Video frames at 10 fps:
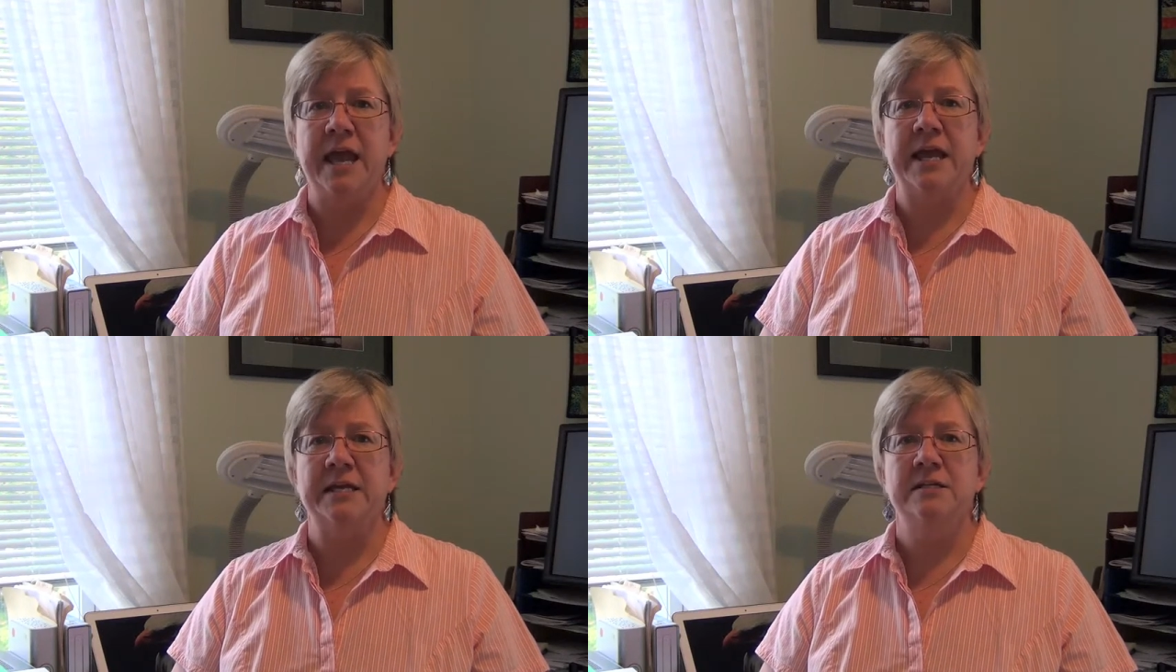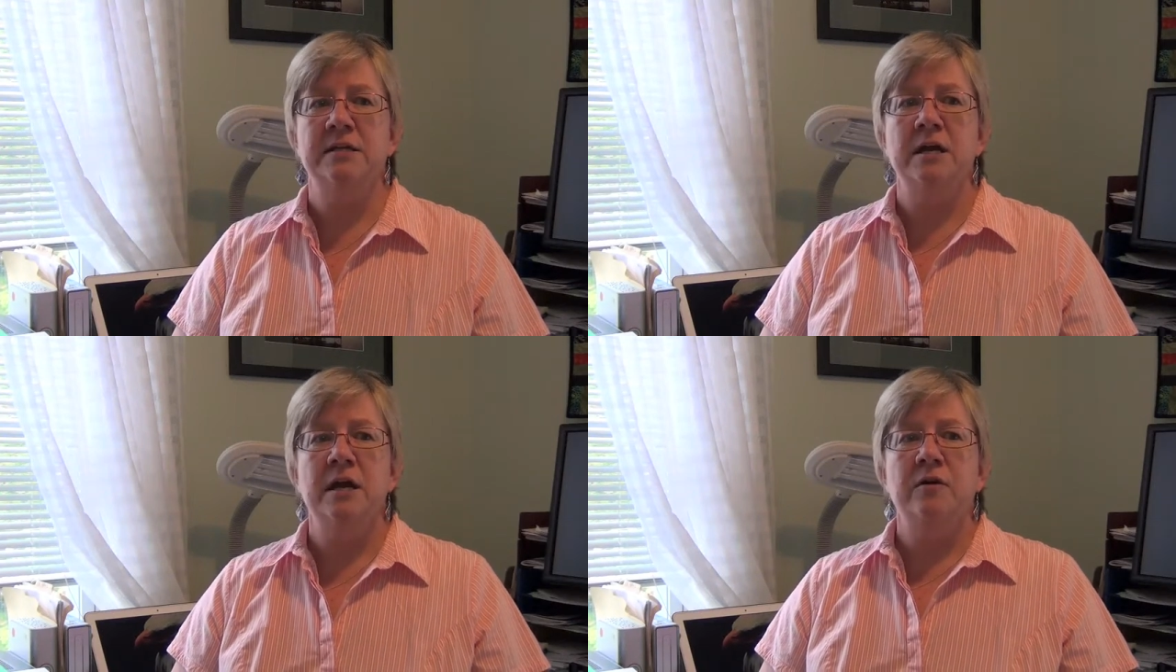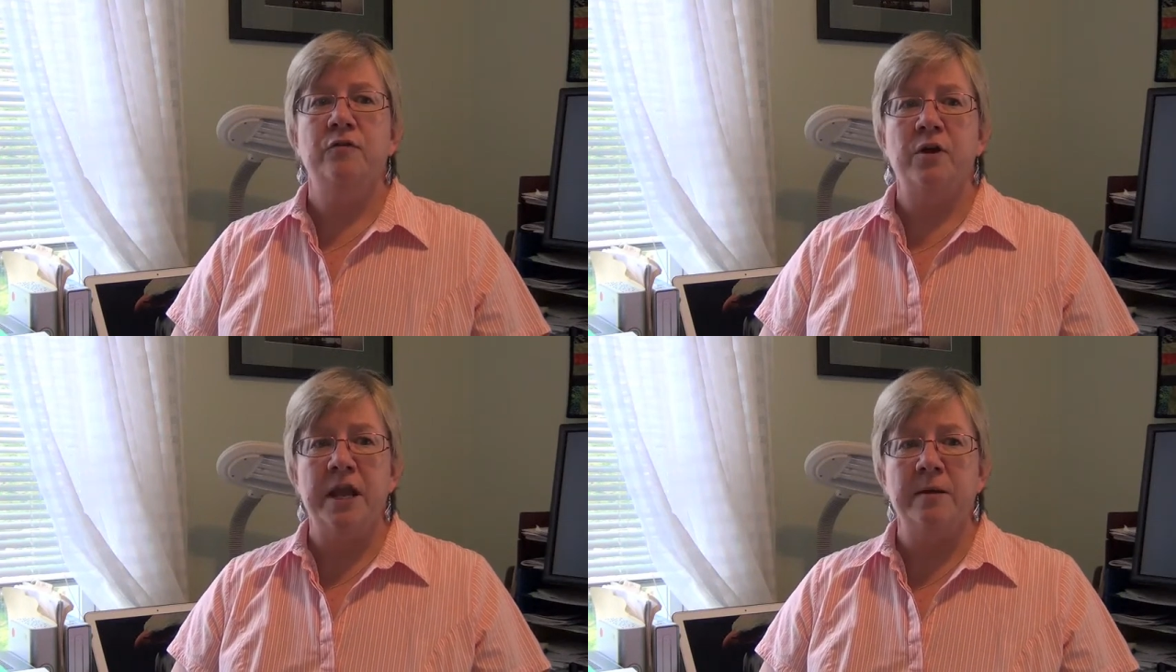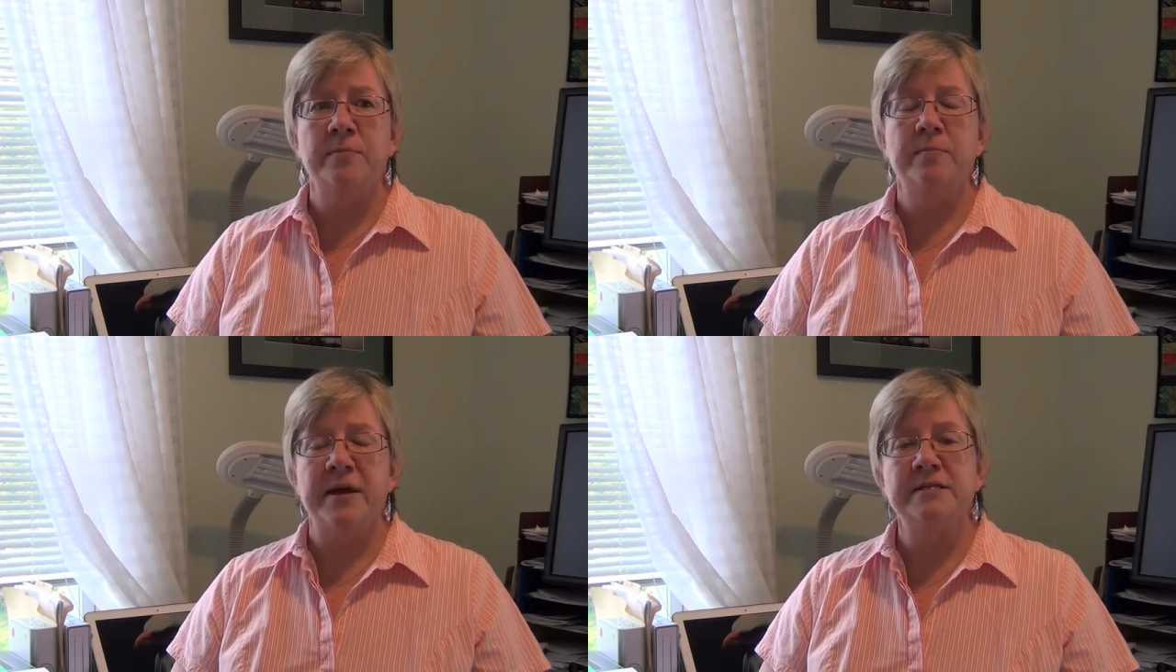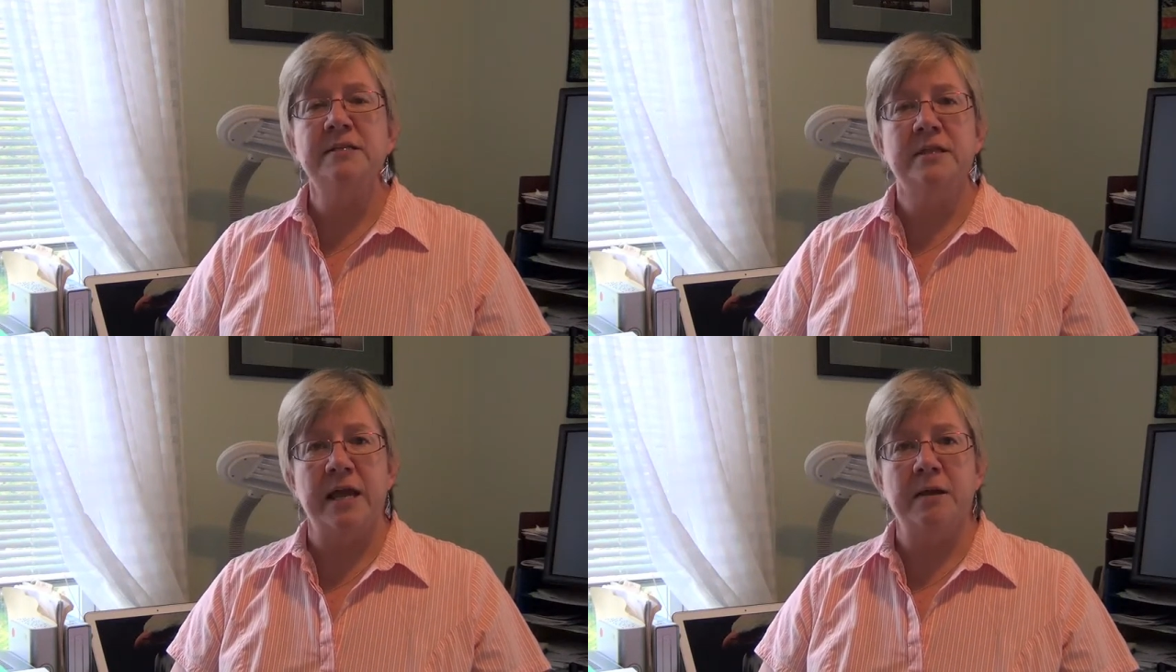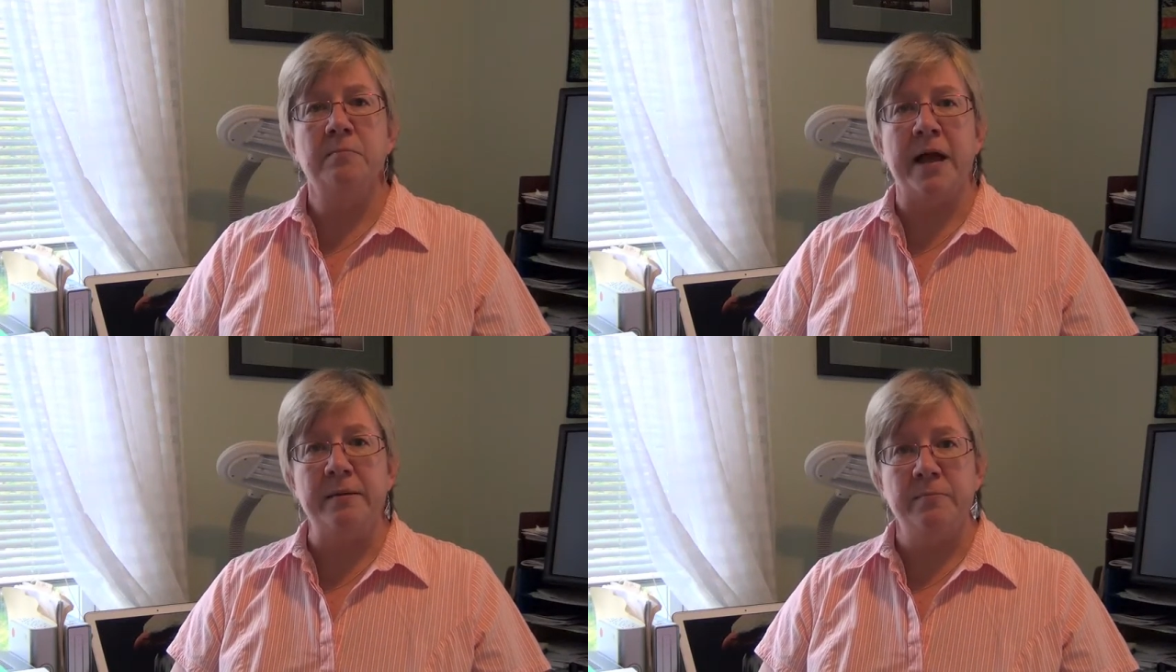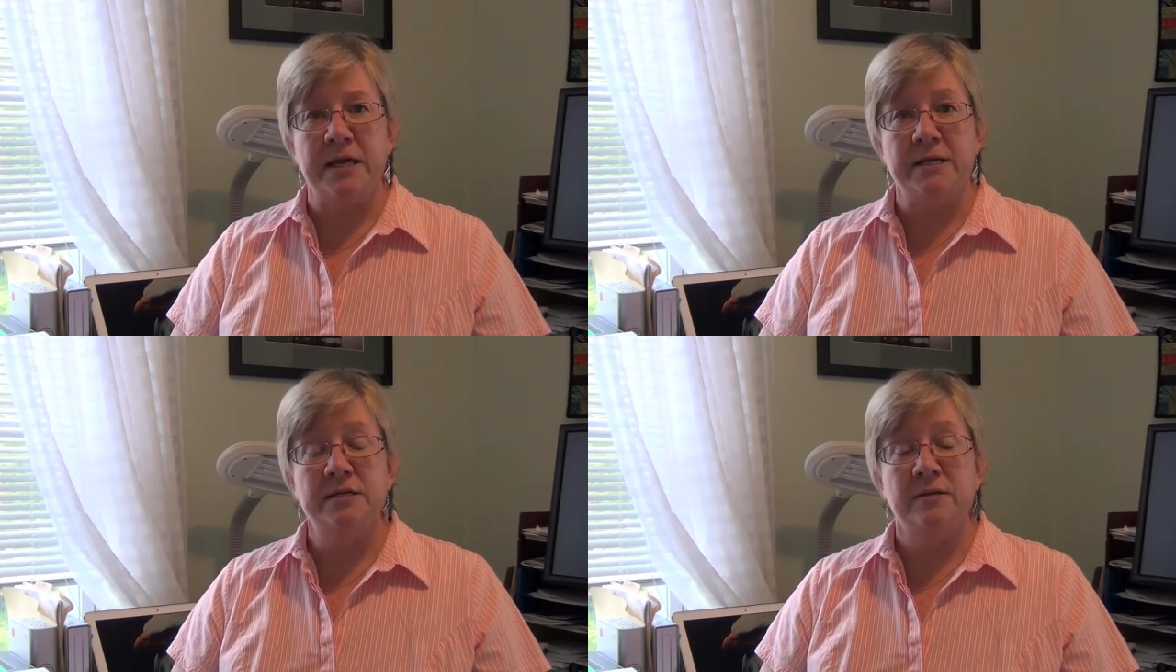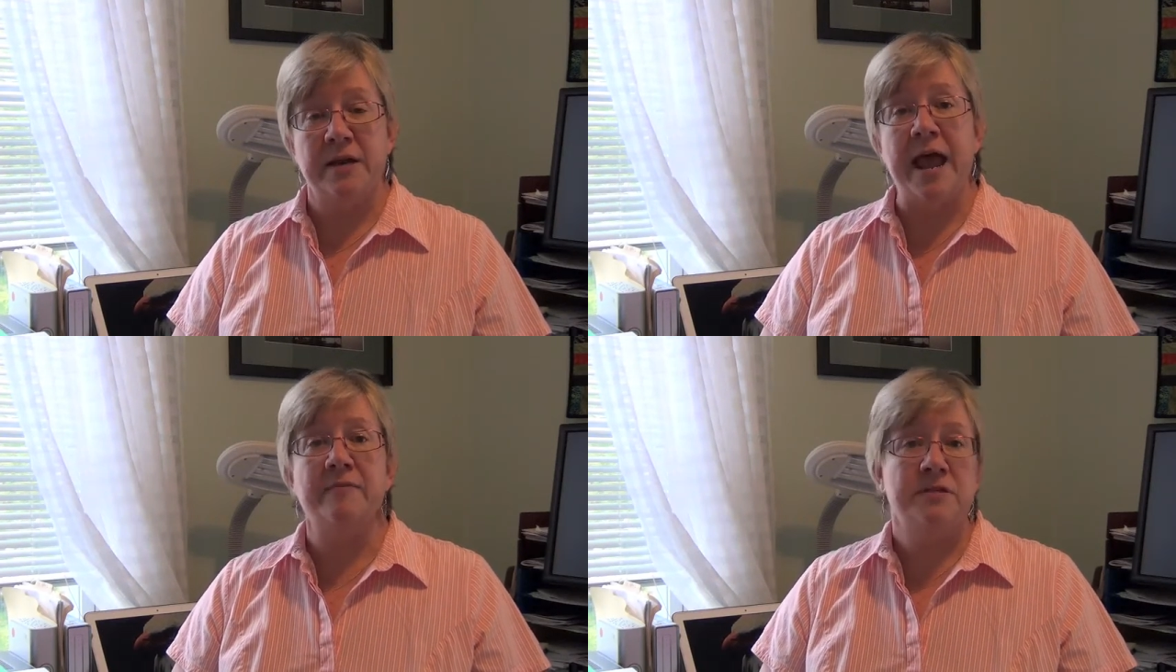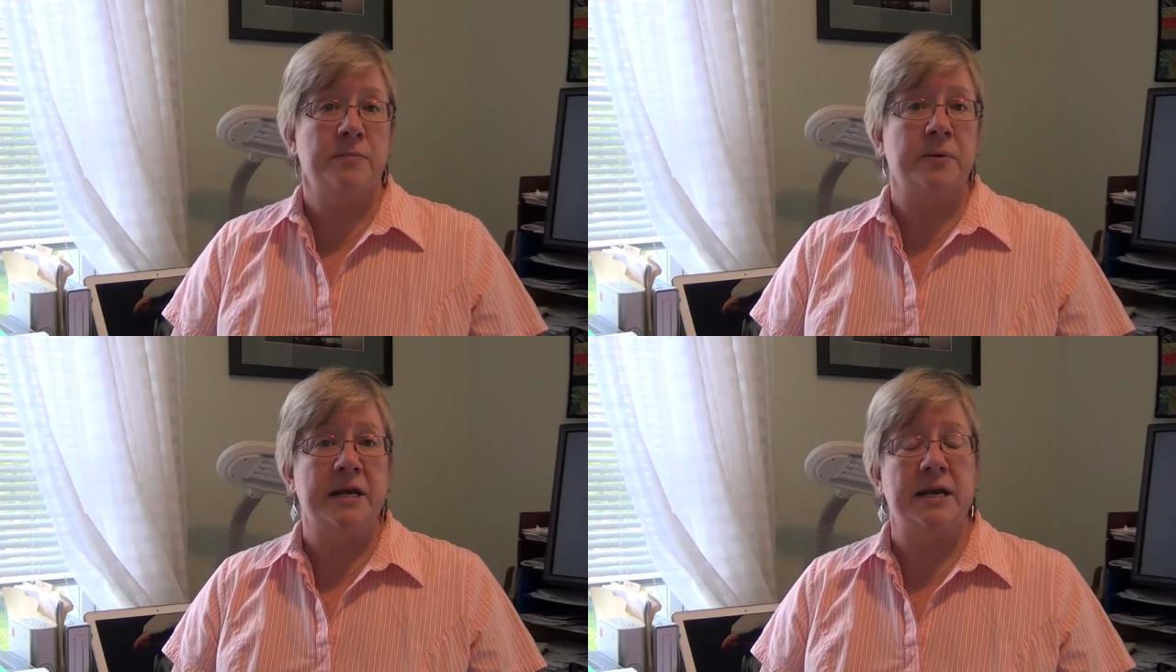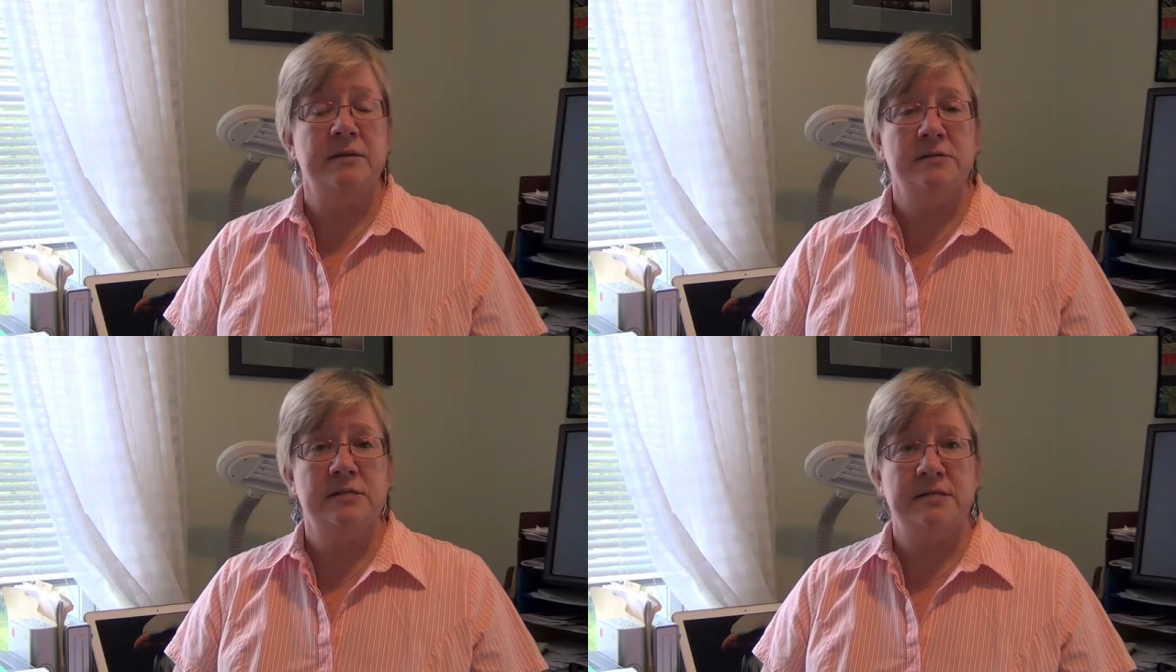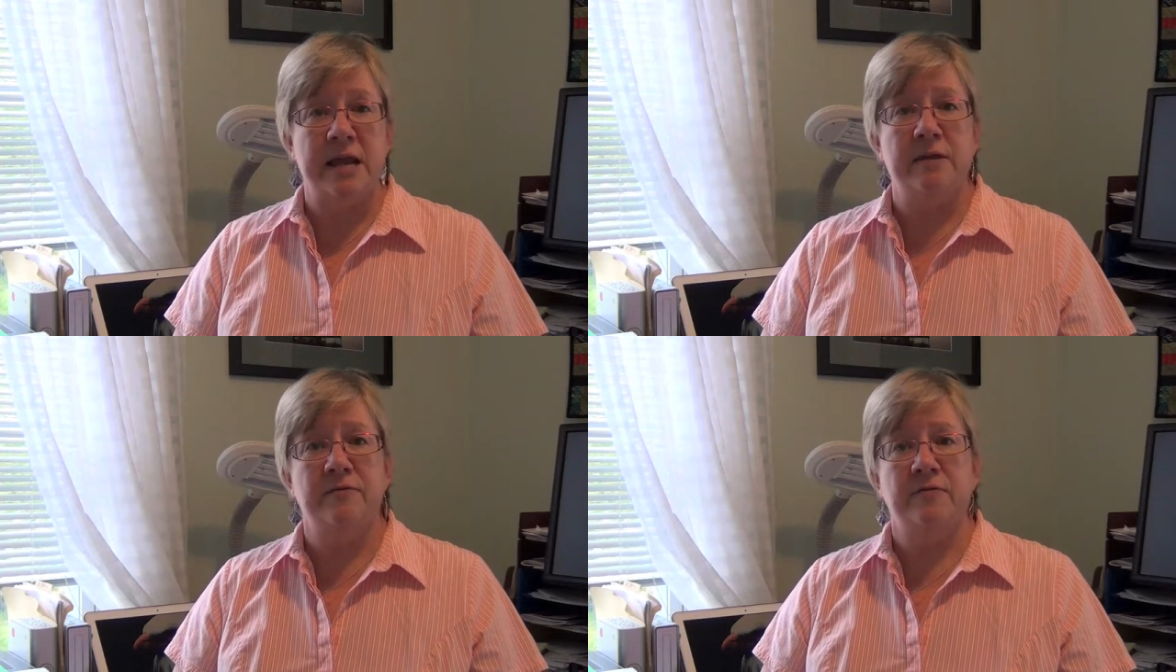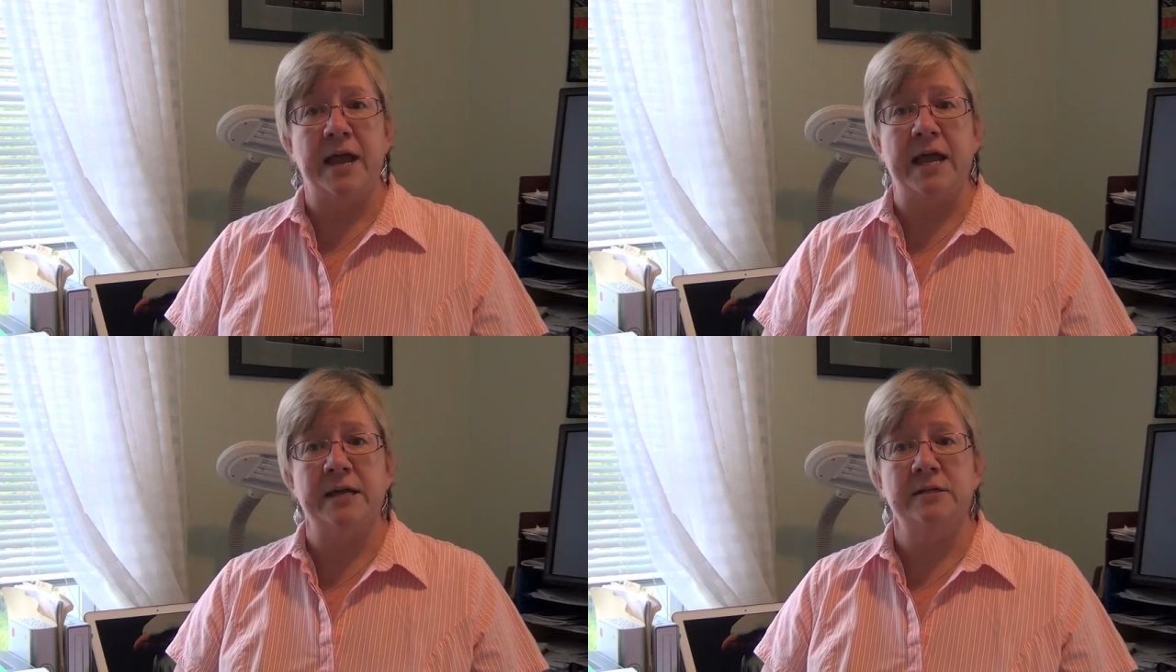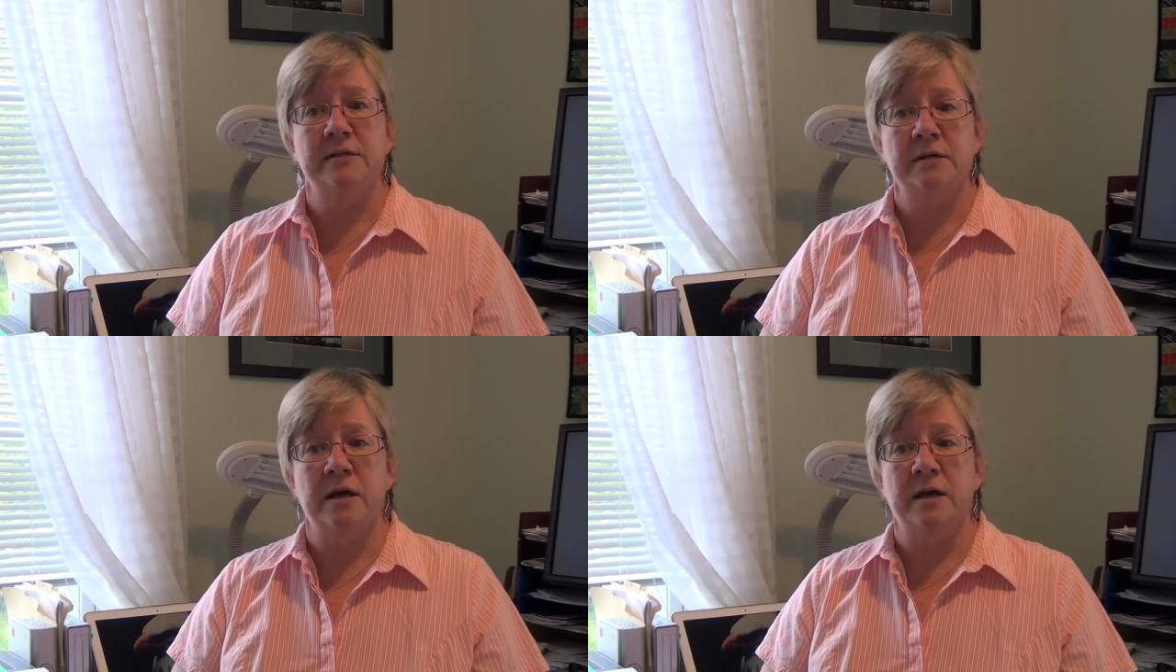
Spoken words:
and for him the best thing might be to have somebody safe and